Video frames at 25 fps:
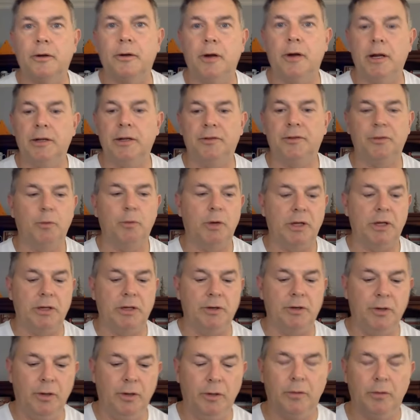All right. So what
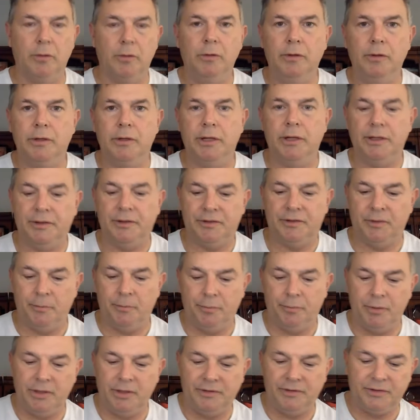you do is
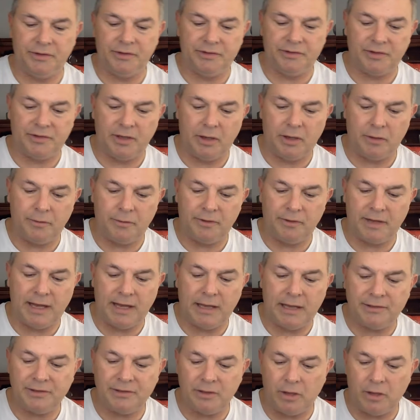simplicity say
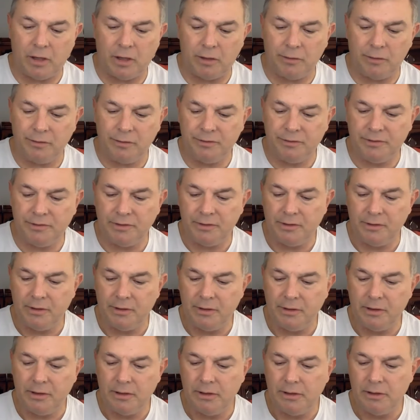$100,000
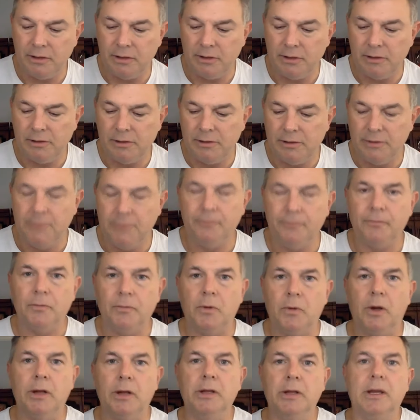
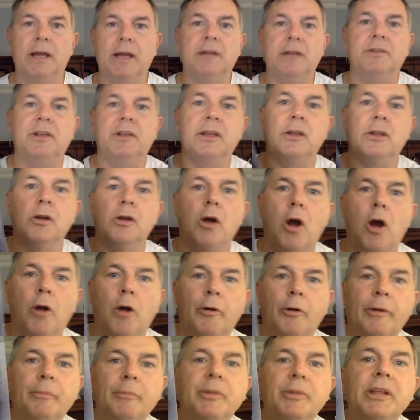all right, you got to take your
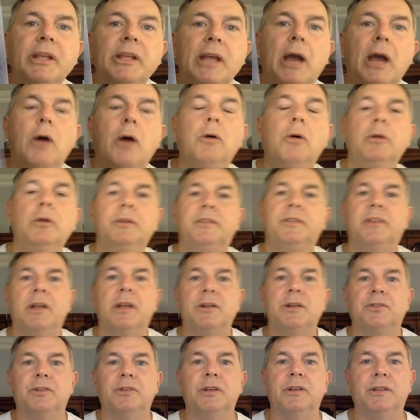RMDO.
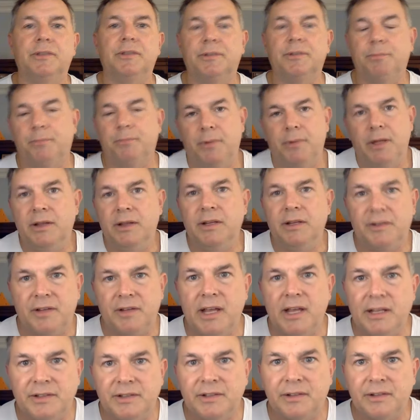Essentially, it's in this
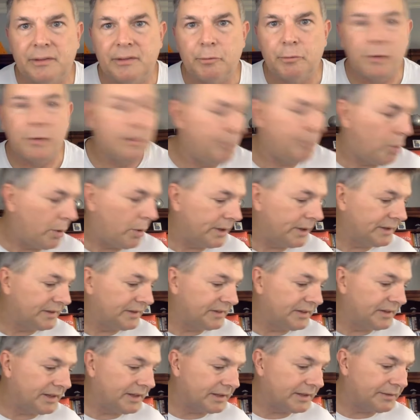case it's
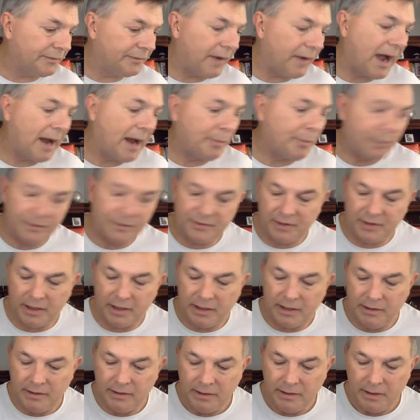
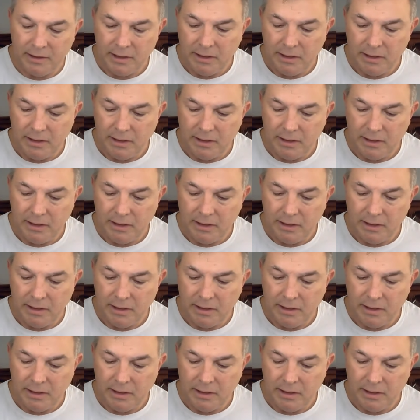3.65%.